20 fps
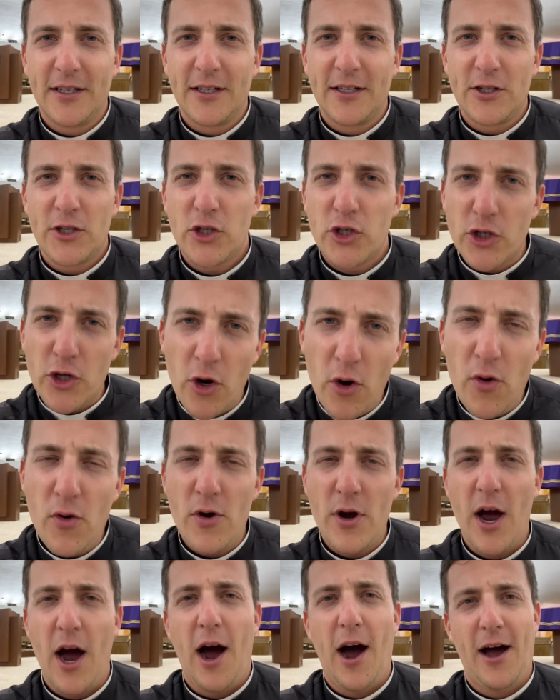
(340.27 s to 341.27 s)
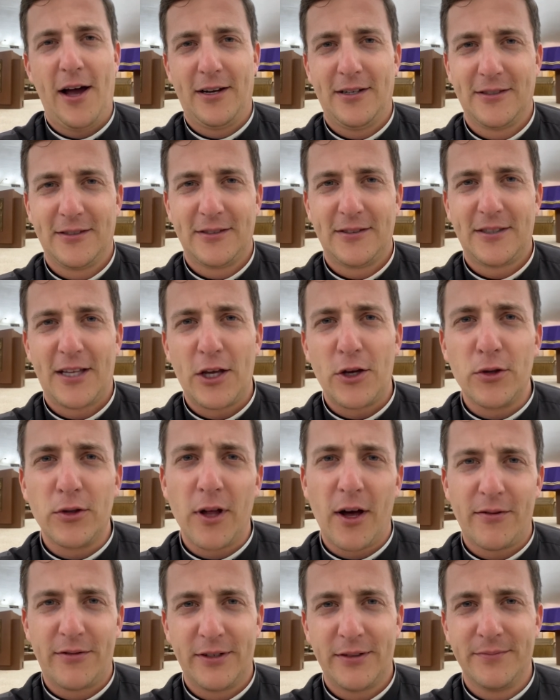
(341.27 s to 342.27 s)
that you
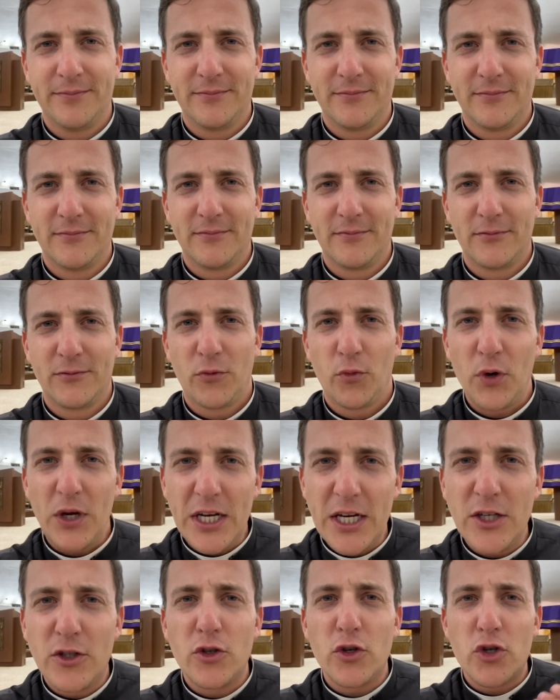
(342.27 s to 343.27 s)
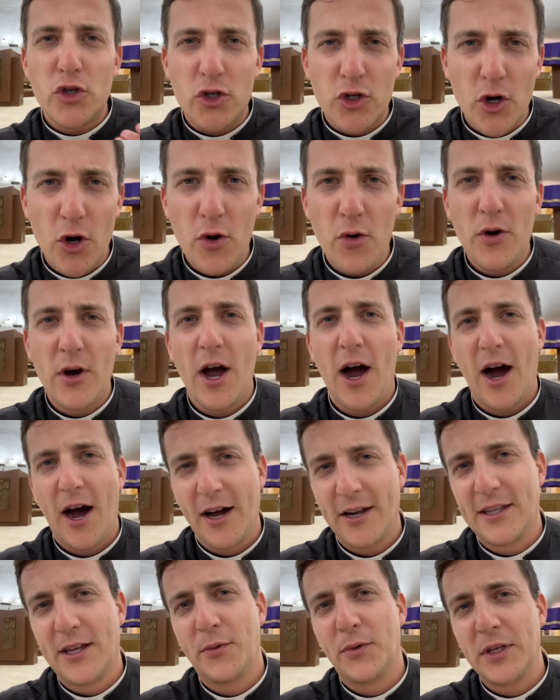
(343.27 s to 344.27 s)
love him. We need to show
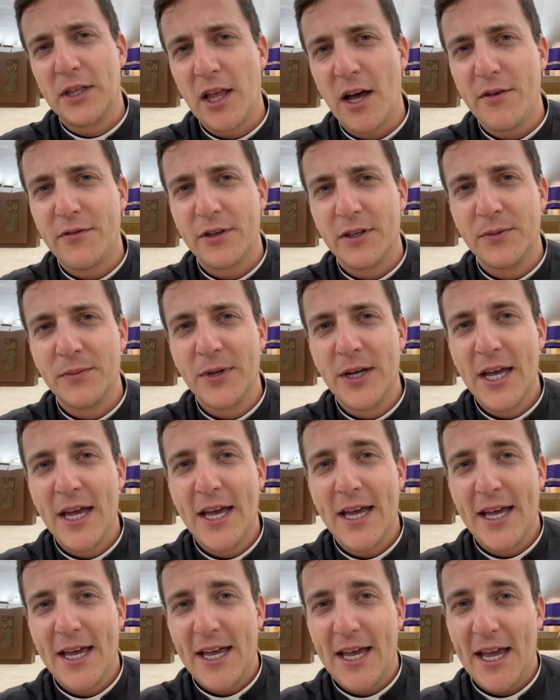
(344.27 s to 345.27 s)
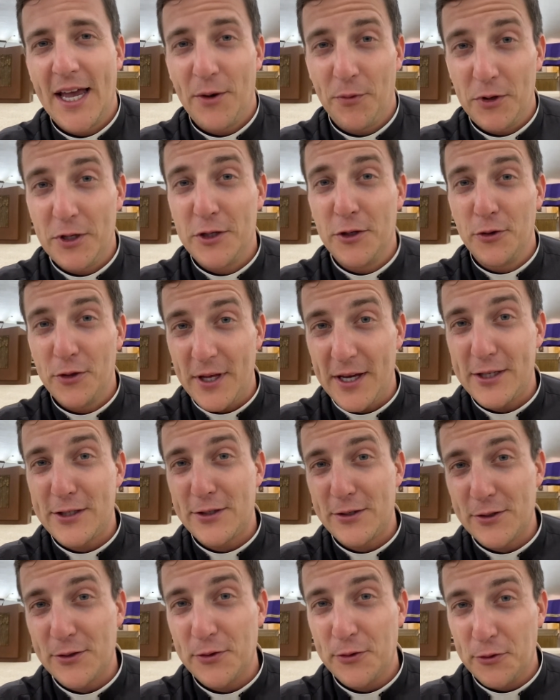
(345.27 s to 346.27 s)
God that we love him. And we do
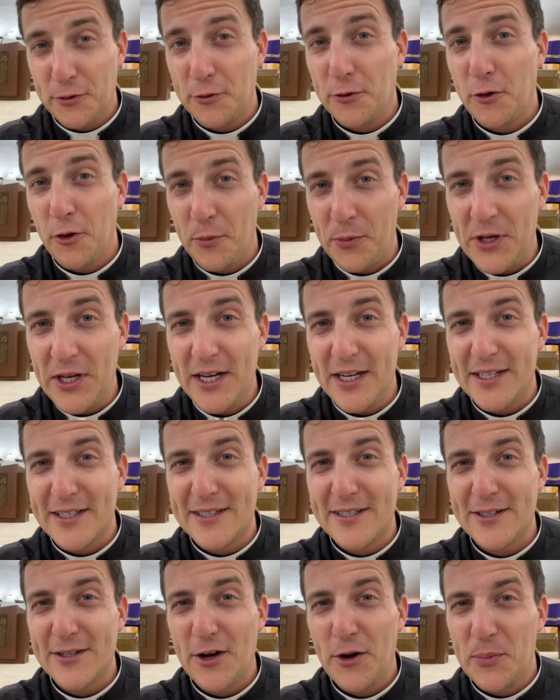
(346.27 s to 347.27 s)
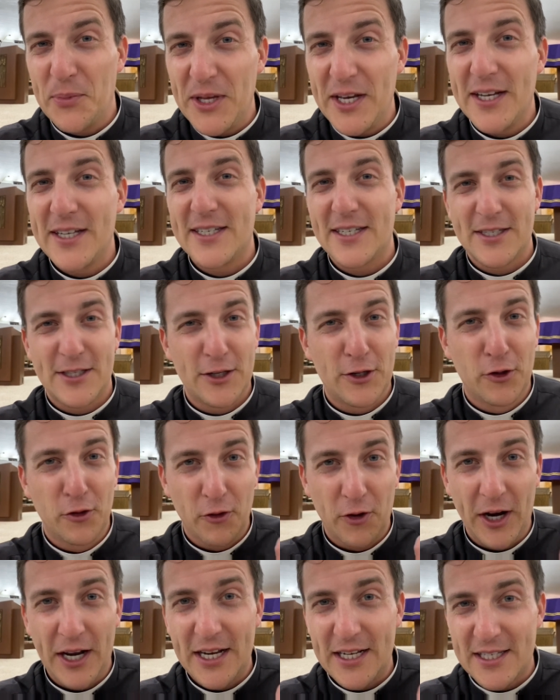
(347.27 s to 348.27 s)
this through obedience. Obedience is the
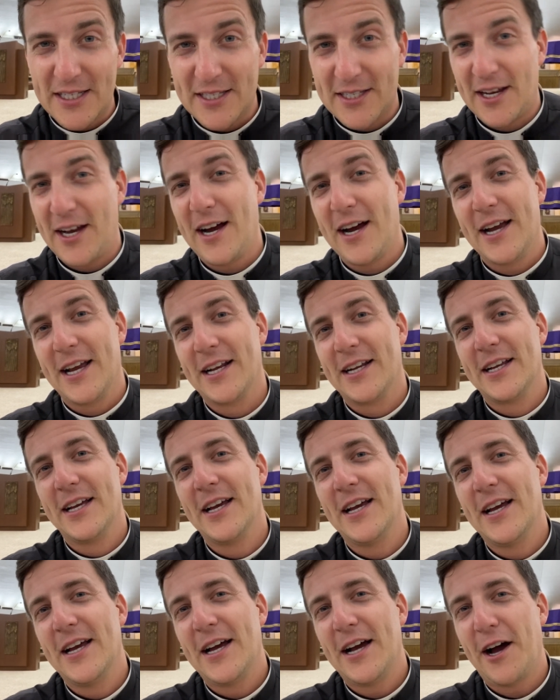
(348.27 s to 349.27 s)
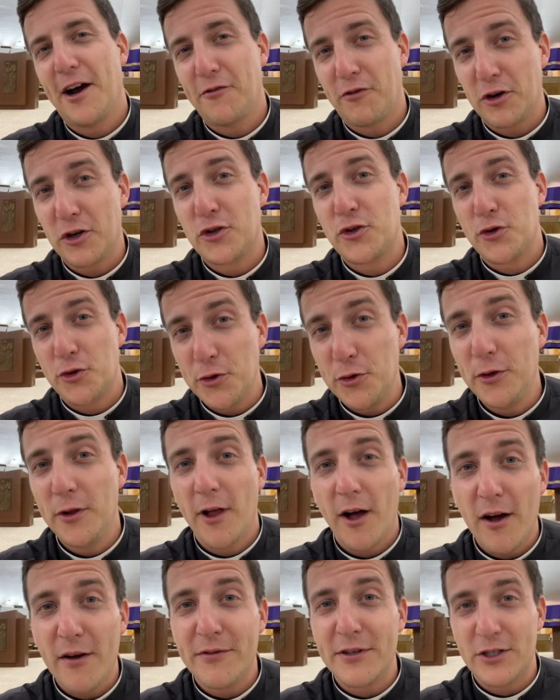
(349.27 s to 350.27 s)
greatest sign of our true
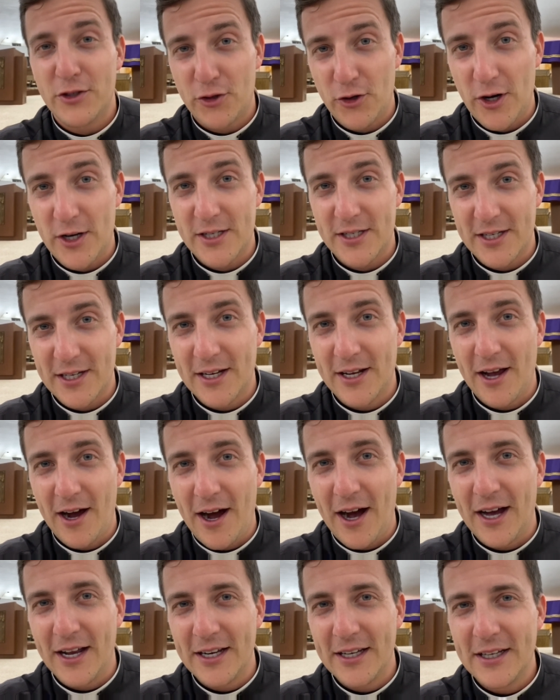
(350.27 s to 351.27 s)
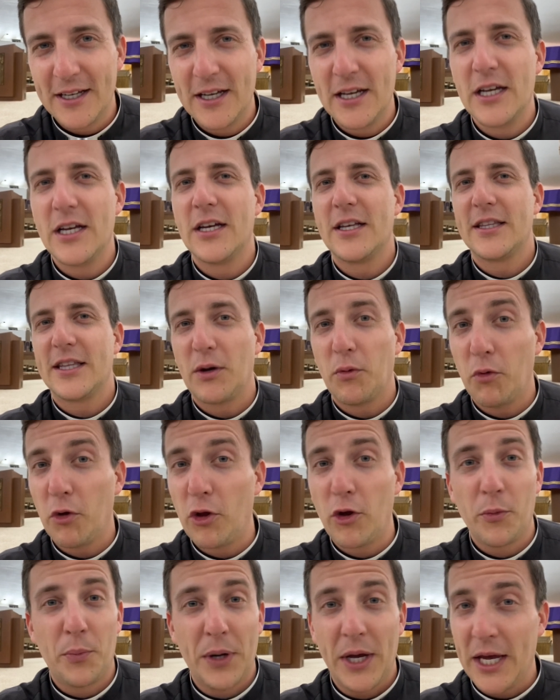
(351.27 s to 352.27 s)
love and trust in God, that we'll
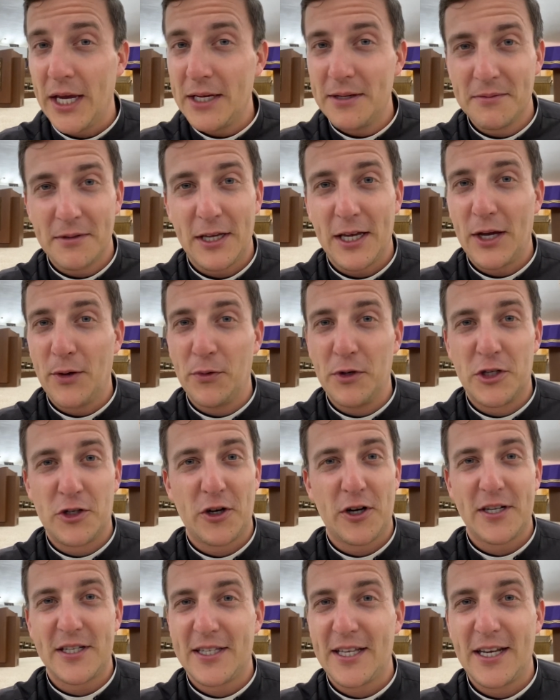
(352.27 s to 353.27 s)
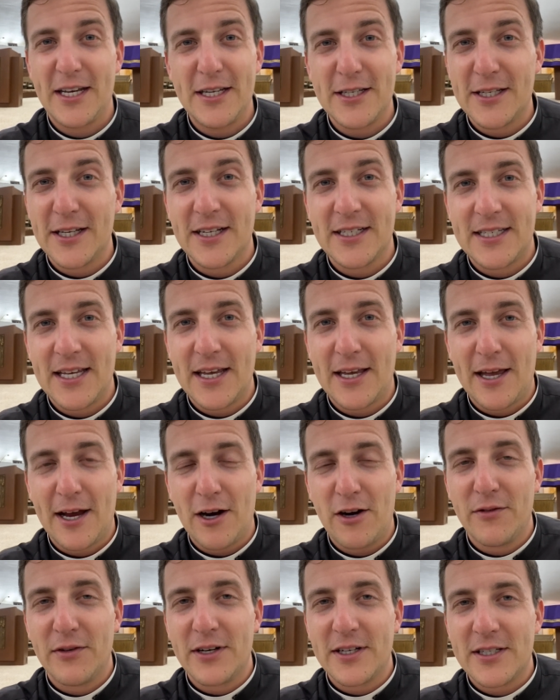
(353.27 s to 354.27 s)
obey and we trust that he's going to take
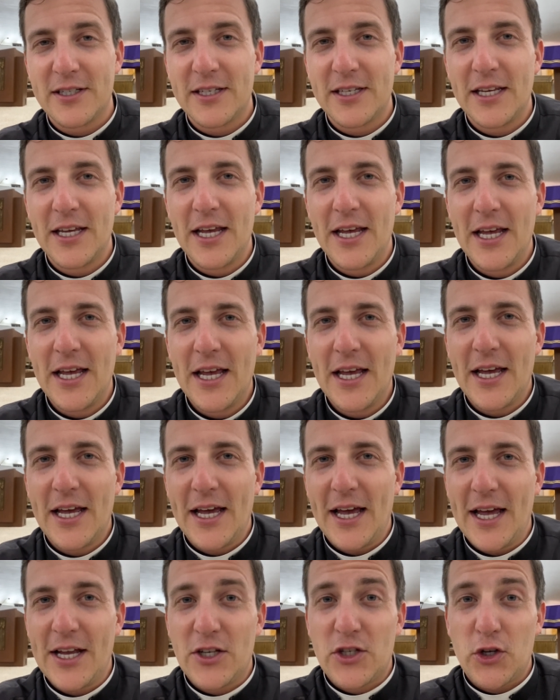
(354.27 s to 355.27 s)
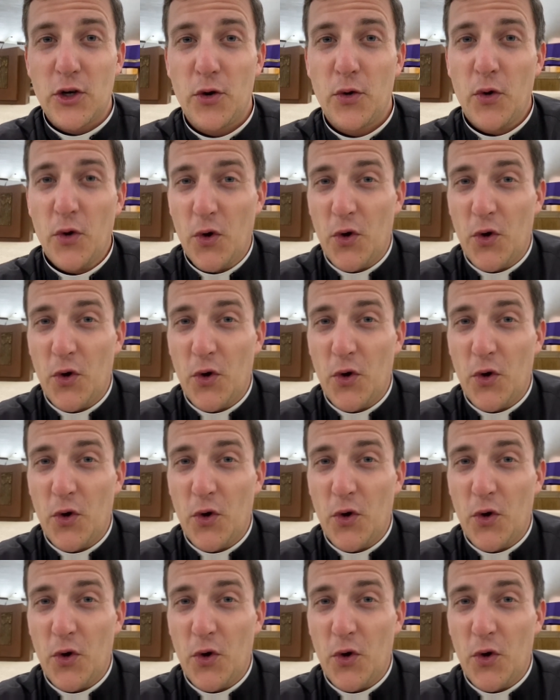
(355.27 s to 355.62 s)
care of us. And so